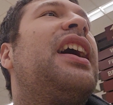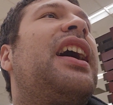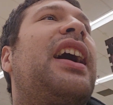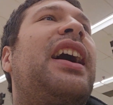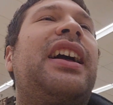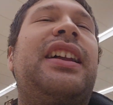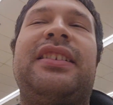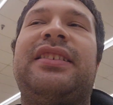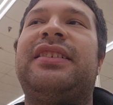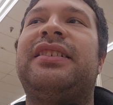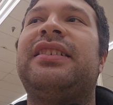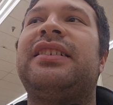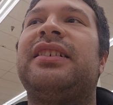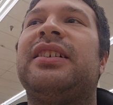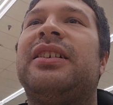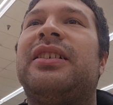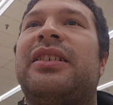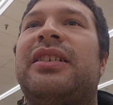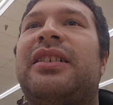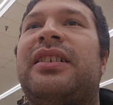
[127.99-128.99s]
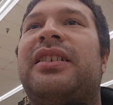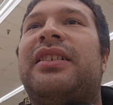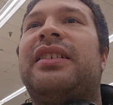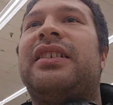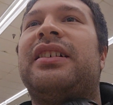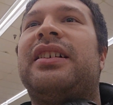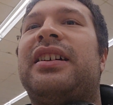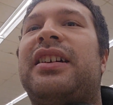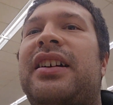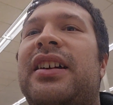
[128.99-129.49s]
And
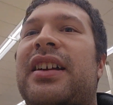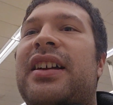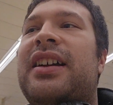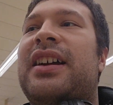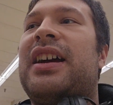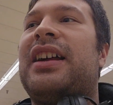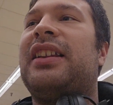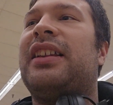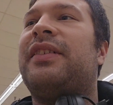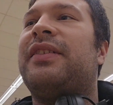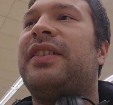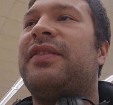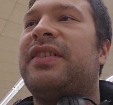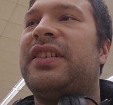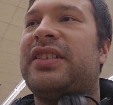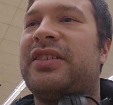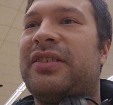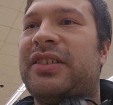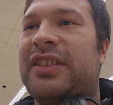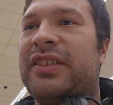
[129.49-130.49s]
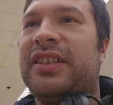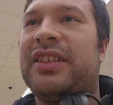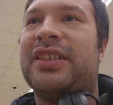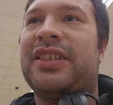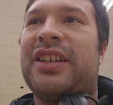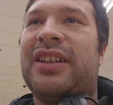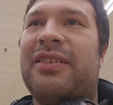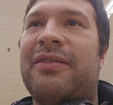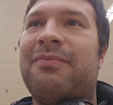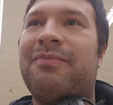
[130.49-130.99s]
I love the visuals of the
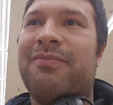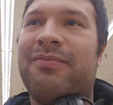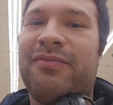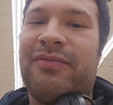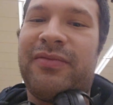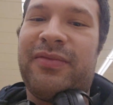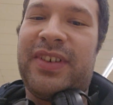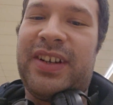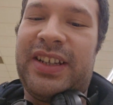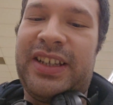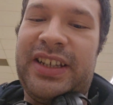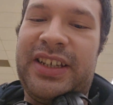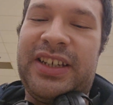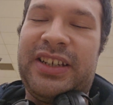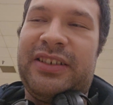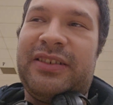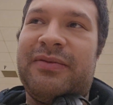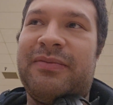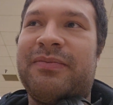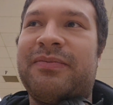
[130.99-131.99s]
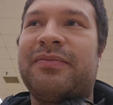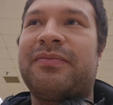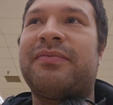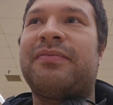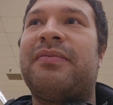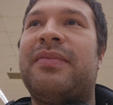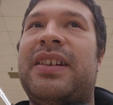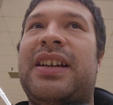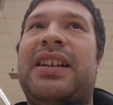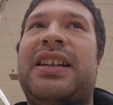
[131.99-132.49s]
show. Really do.
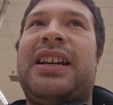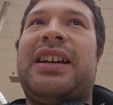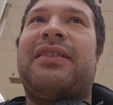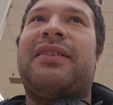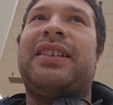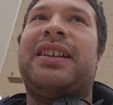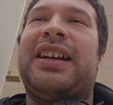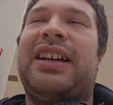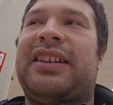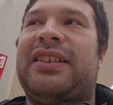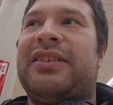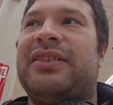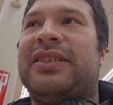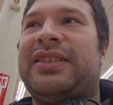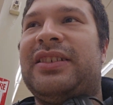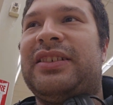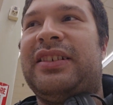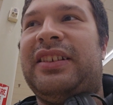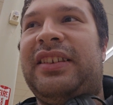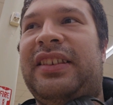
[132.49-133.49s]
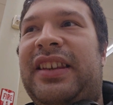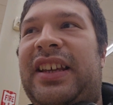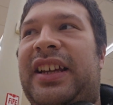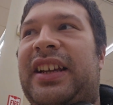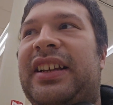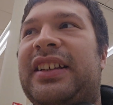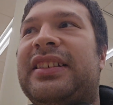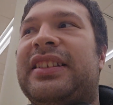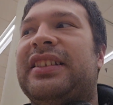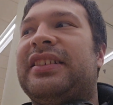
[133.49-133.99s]
And how it echoes their
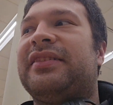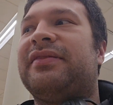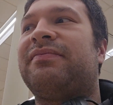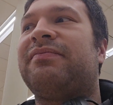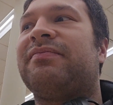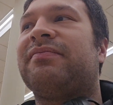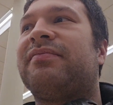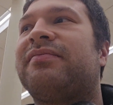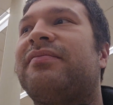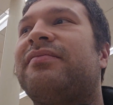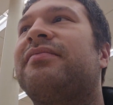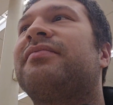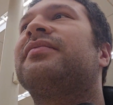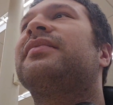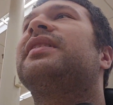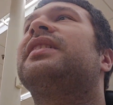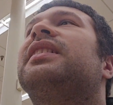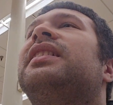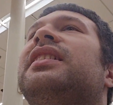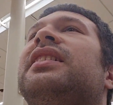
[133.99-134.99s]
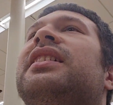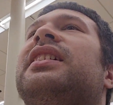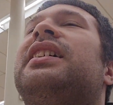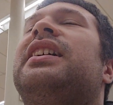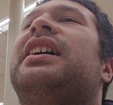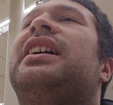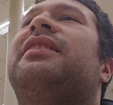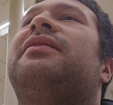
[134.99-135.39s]
things. And,